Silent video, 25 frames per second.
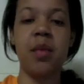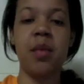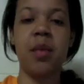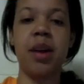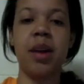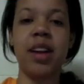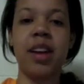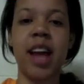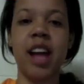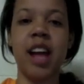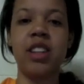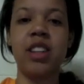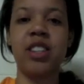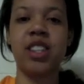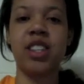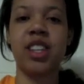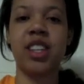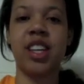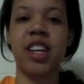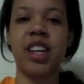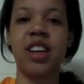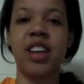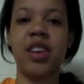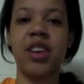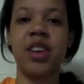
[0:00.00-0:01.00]
But
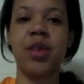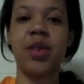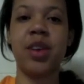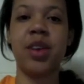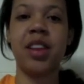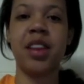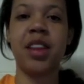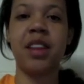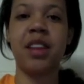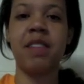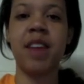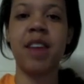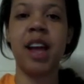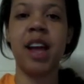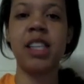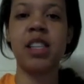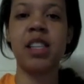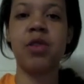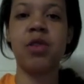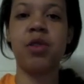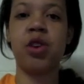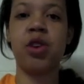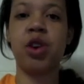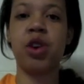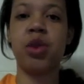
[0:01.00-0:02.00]
naturally, with the effects of
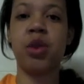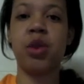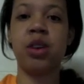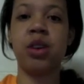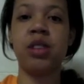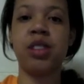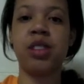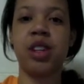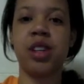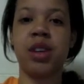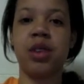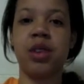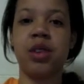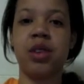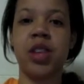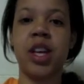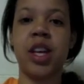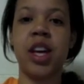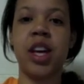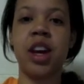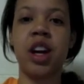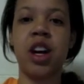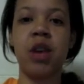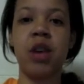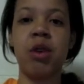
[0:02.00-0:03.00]
World War II, the
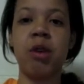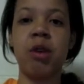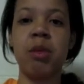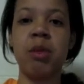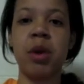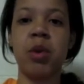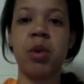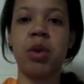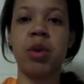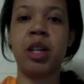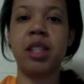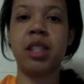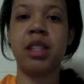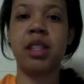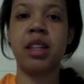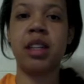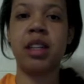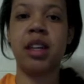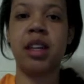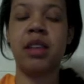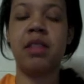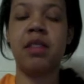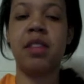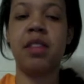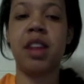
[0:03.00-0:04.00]
younger women want to
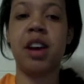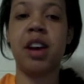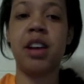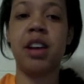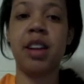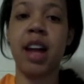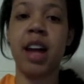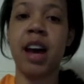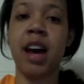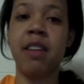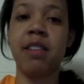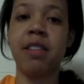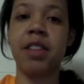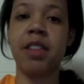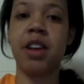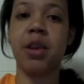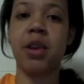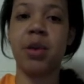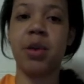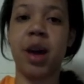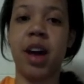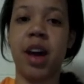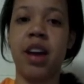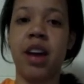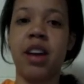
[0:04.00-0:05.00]
live their life their
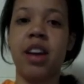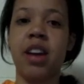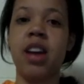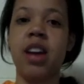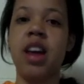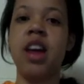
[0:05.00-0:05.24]
way.